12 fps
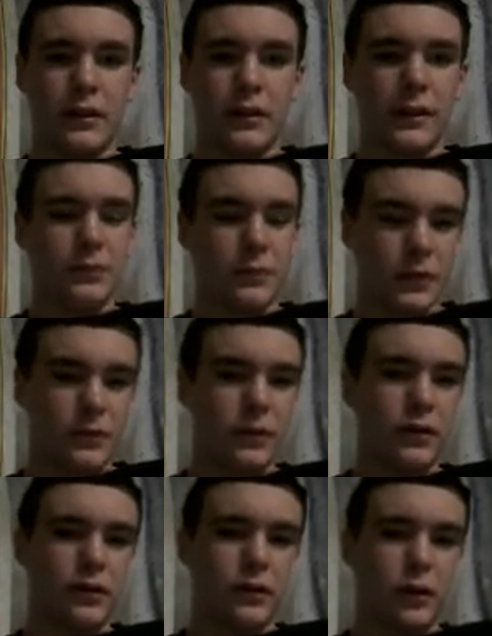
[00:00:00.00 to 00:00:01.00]
That's what this
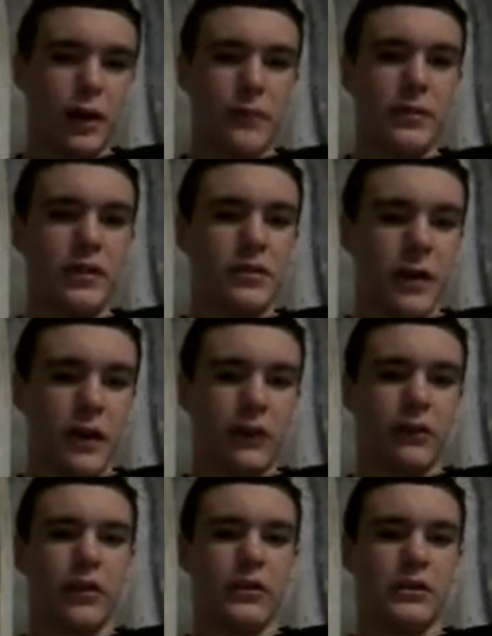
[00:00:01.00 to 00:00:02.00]
video is for. I'm
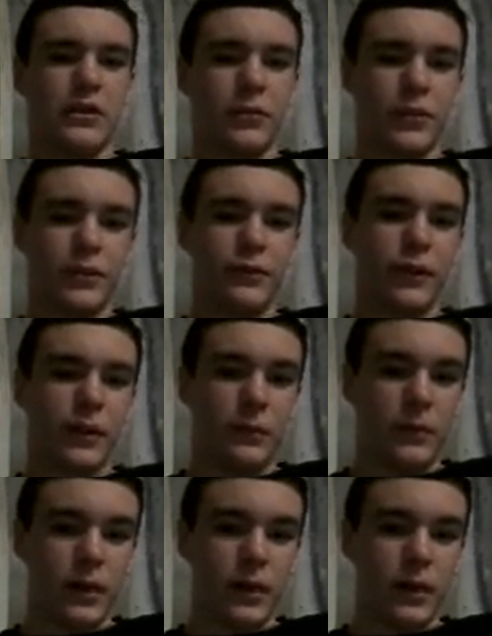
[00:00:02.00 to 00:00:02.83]
inspiring someone to flip.